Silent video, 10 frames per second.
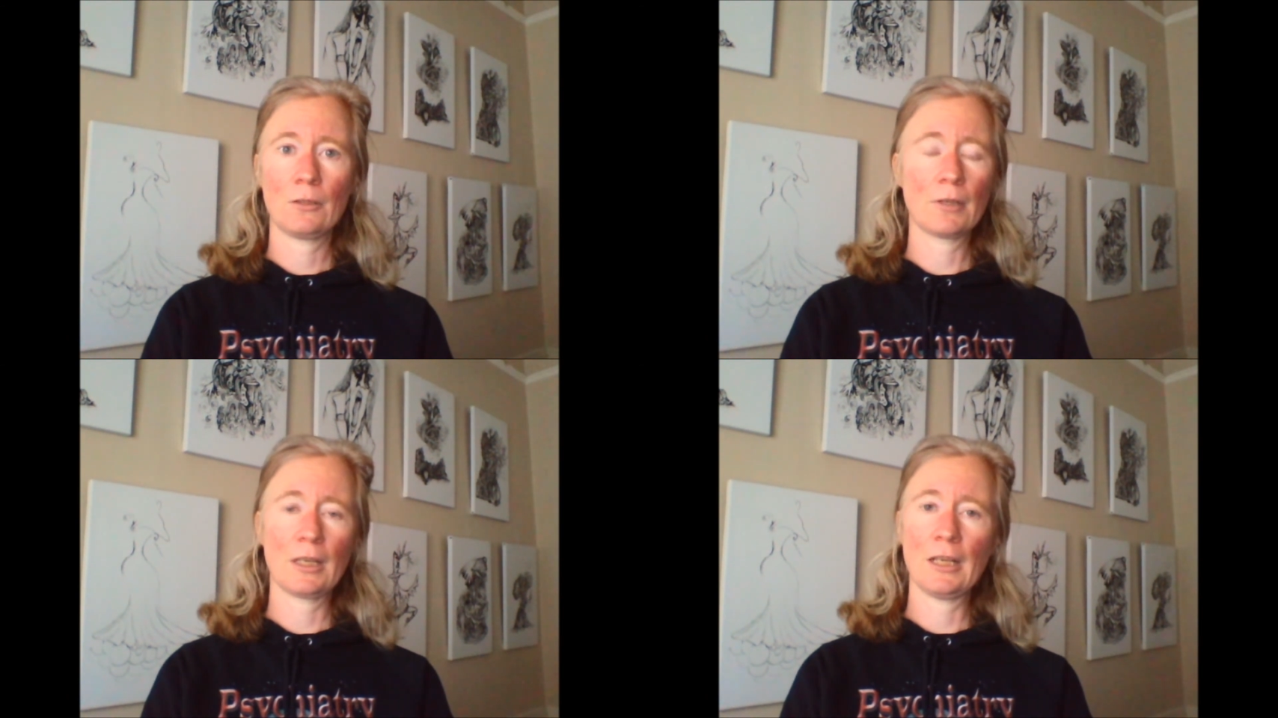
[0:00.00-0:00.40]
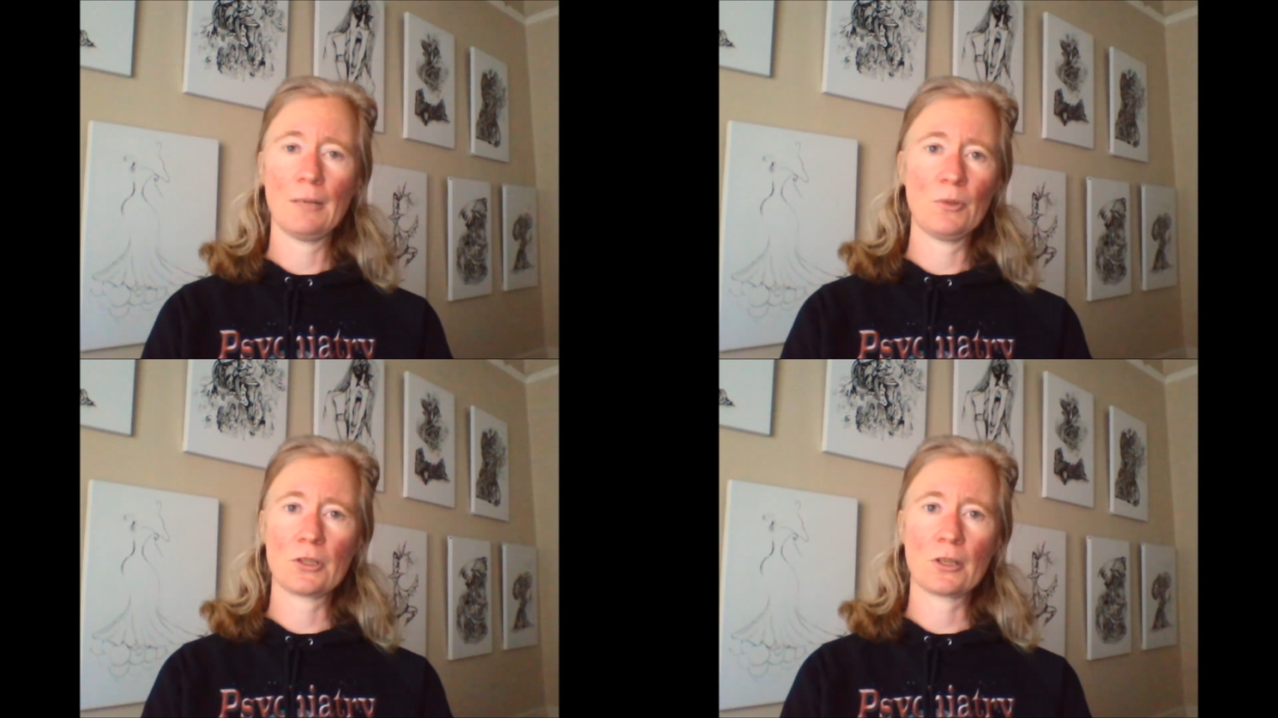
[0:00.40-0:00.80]
get
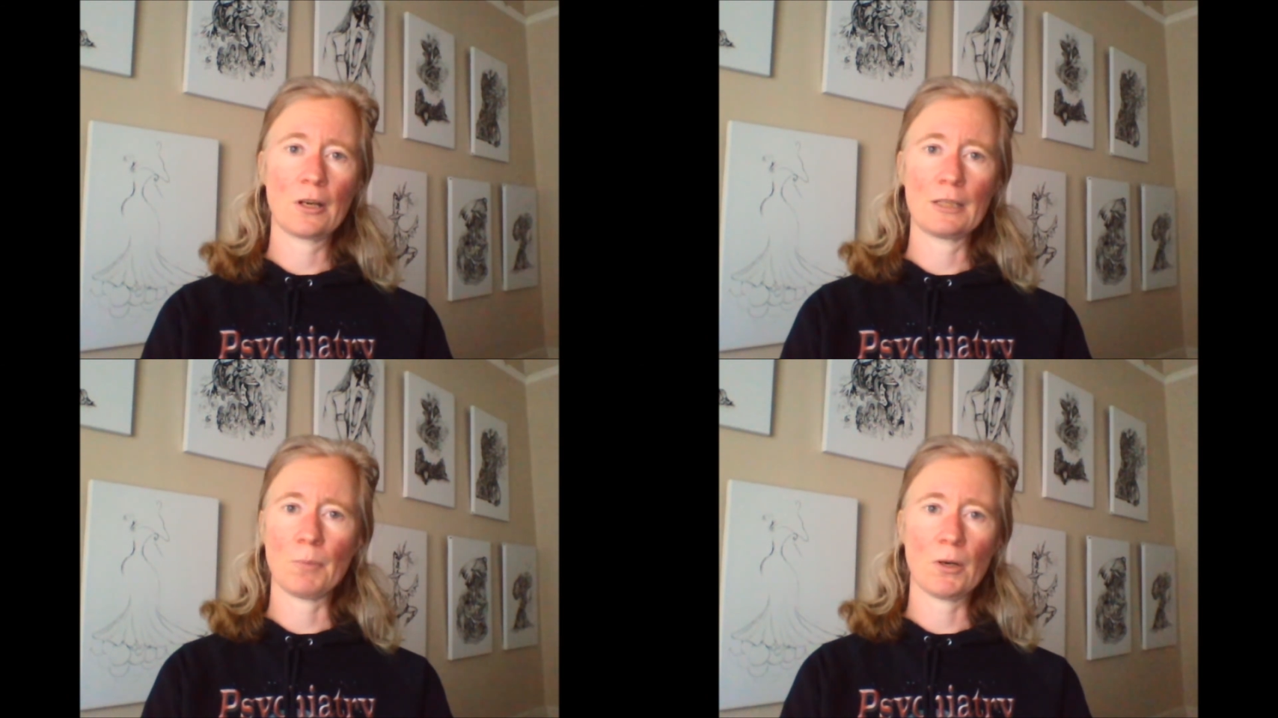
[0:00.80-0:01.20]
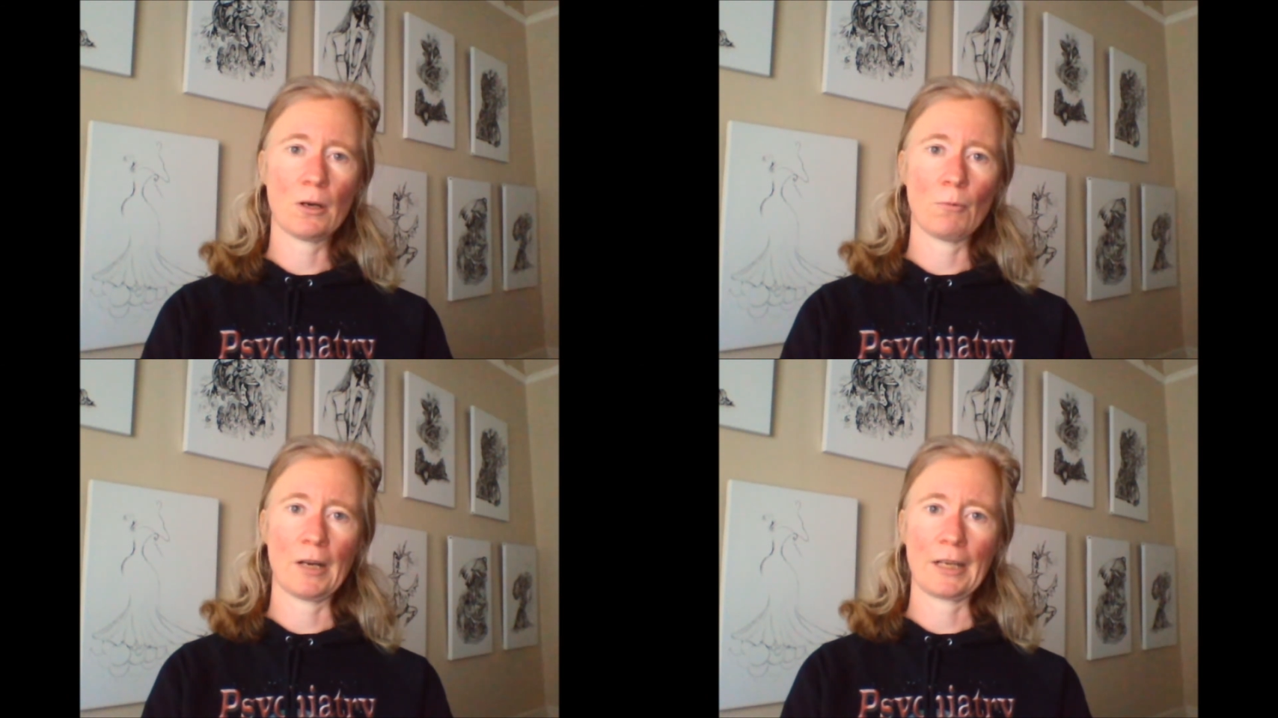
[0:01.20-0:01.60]
hypnotized
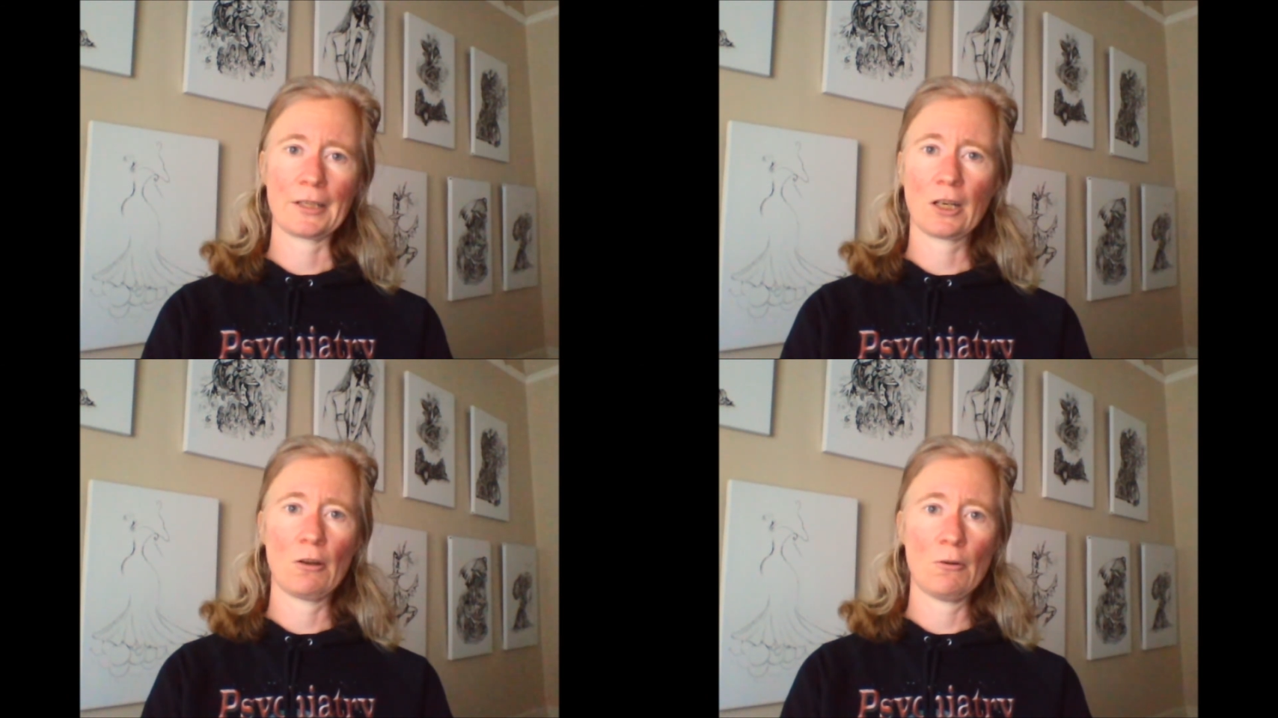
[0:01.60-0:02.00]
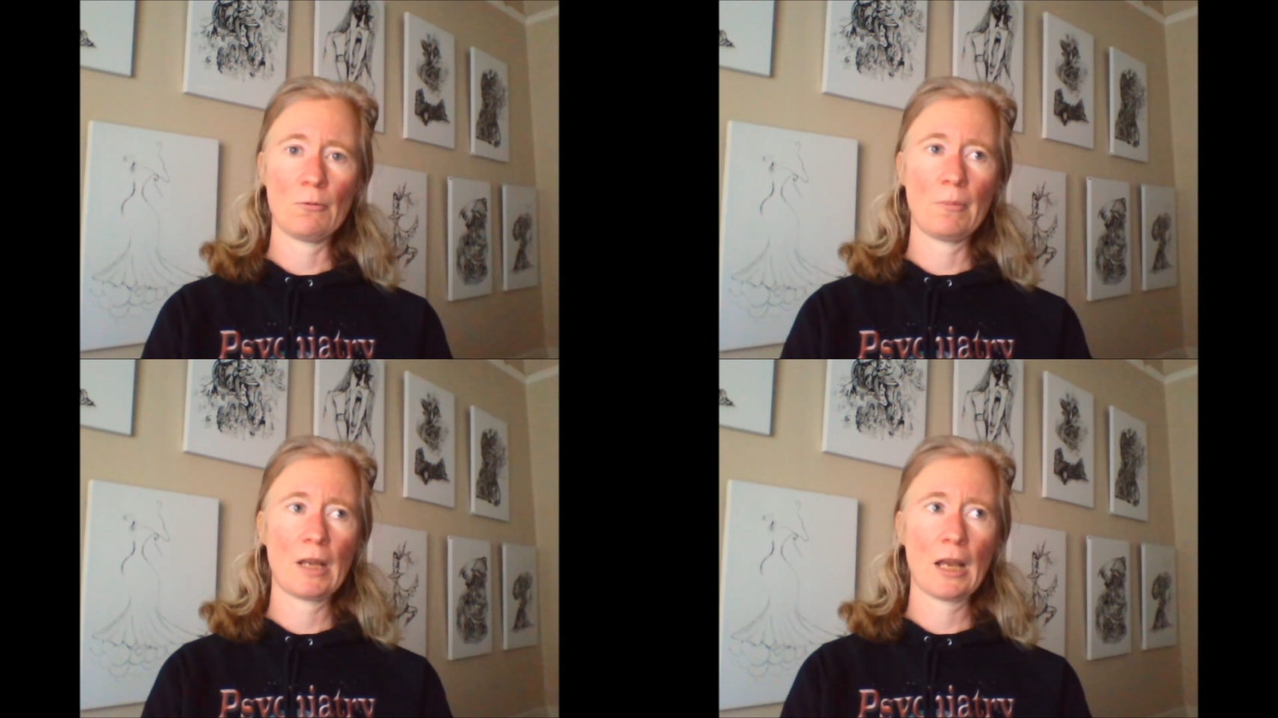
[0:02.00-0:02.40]
by a white coat.